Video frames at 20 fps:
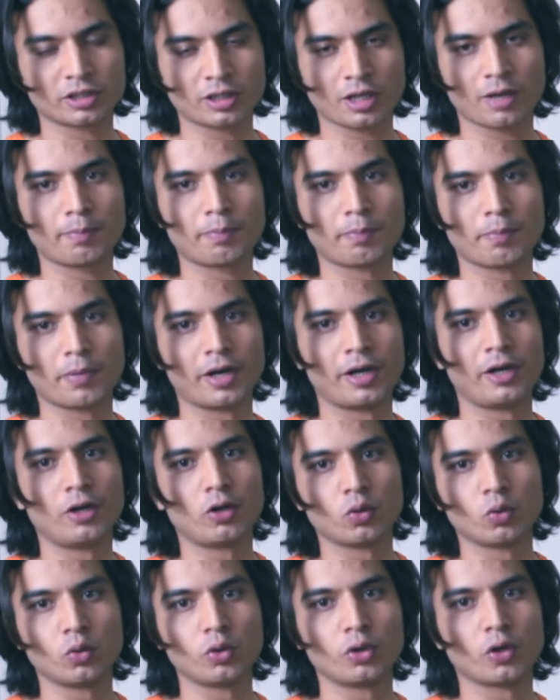cup,
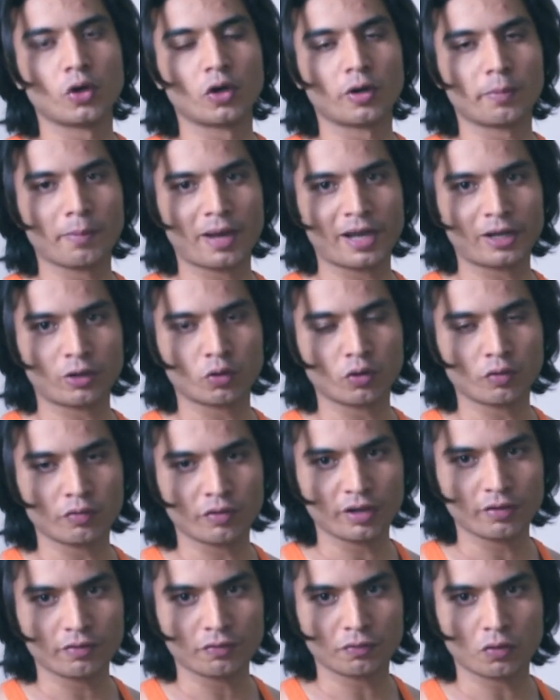into your
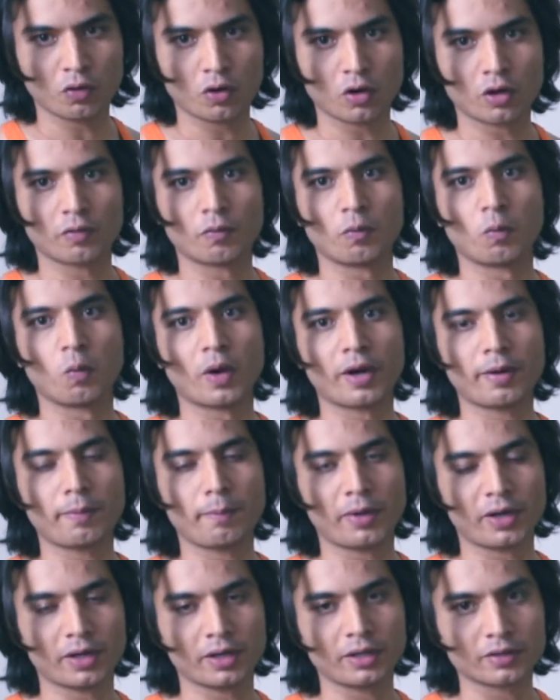microwave for 1
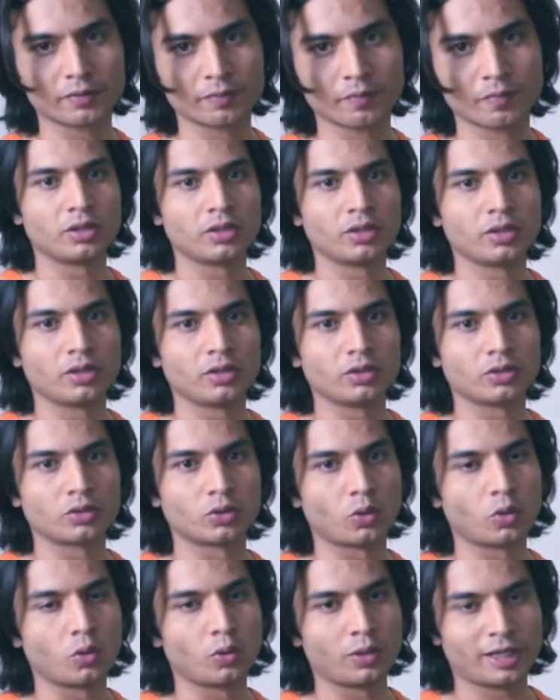minute.
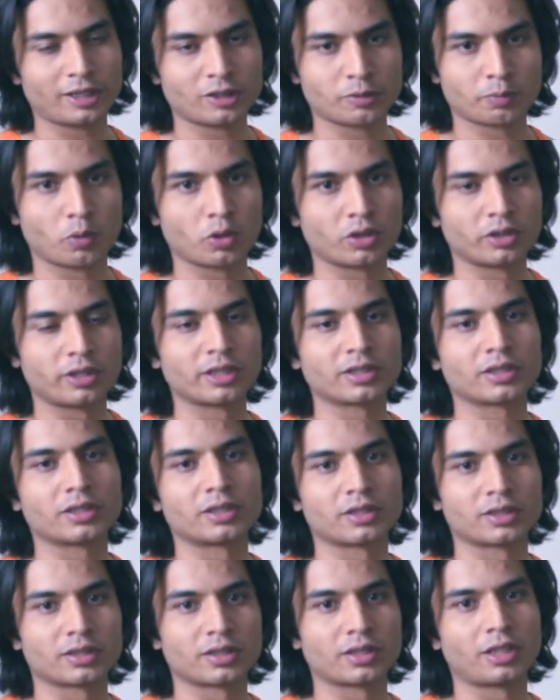So let's put
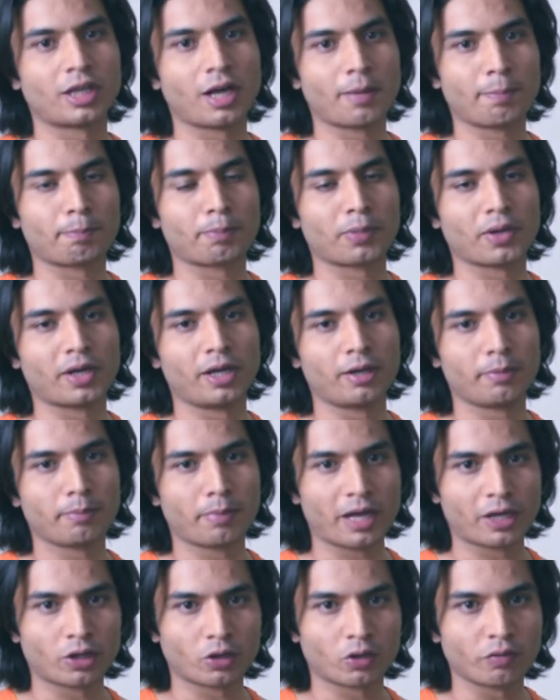this cup in
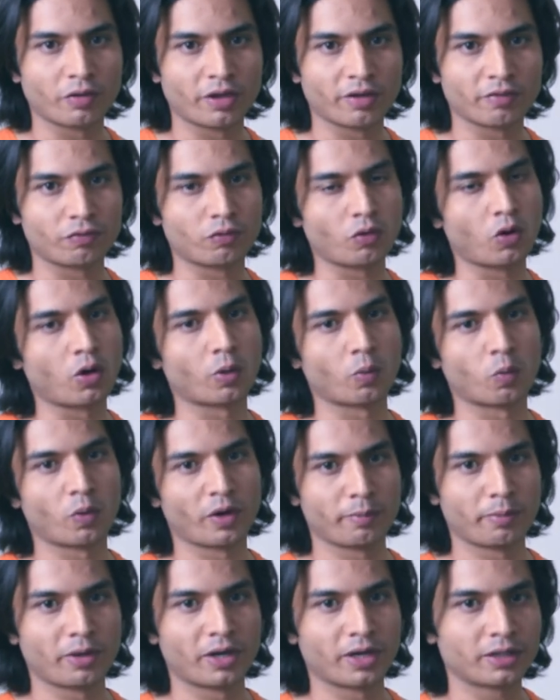microwave for
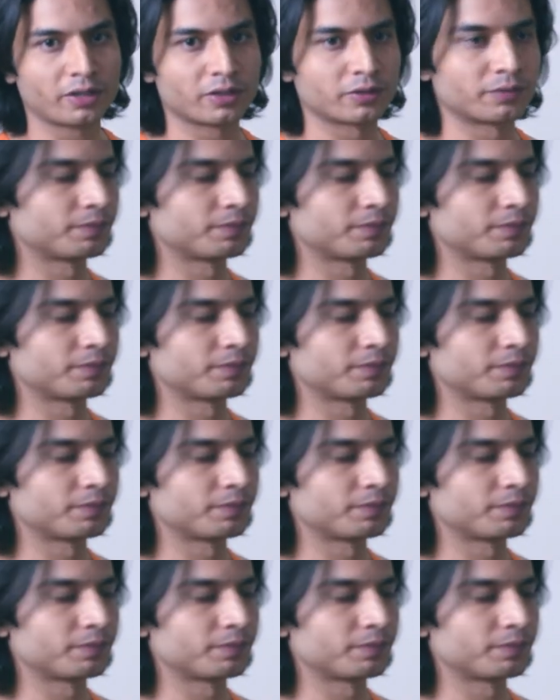1 minute.